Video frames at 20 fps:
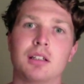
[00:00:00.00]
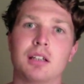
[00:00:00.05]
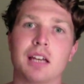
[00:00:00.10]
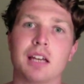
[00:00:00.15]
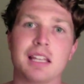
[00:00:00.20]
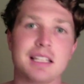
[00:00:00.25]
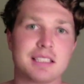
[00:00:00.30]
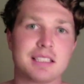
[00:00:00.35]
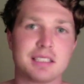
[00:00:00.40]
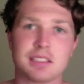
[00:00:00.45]

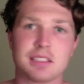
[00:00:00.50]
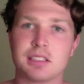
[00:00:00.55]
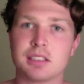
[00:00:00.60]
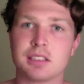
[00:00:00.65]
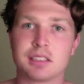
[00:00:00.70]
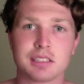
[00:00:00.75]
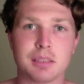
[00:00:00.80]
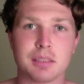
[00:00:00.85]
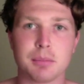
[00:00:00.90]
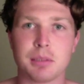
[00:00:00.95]
And this is
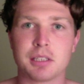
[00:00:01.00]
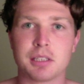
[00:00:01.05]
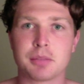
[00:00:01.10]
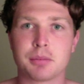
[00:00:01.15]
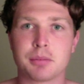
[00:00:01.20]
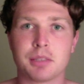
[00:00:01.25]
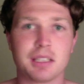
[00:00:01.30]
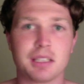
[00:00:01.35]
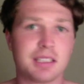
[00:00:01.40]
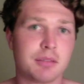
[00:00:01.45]
the
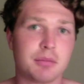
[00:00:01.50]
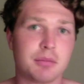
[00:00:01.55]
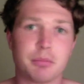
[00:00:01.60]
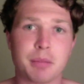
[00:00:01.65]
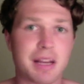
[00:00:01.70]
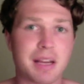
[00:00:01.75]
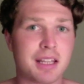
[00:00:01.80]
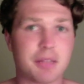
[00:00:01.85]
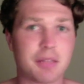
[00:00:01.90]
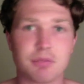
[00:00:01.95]
simplest,
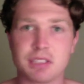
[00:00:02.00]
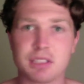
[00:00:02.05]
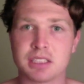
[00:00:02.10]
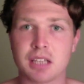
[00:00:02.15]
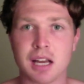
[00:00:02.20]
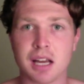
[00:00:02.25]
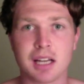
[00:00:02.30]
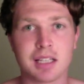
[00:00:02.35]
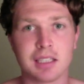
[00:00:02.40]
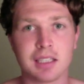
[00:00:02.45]
better than
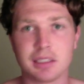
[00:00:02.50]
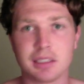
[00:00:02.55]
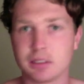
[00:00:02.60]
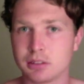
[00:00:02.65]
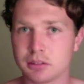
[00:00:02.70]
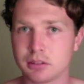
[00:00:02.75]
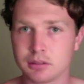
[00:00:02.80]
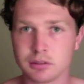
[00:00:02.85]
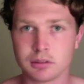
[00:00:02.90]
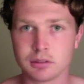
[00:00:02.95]
recycling,
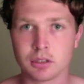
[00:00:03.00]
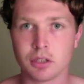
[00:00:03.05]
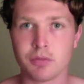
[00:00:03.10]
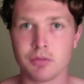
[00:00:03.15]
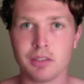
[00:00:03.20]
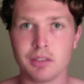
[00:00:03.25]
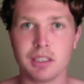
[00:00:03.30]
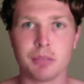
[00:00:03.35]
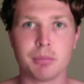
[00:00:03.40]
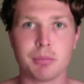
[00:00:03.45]
go
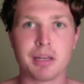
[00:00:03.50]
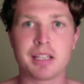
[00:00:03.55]
vegan.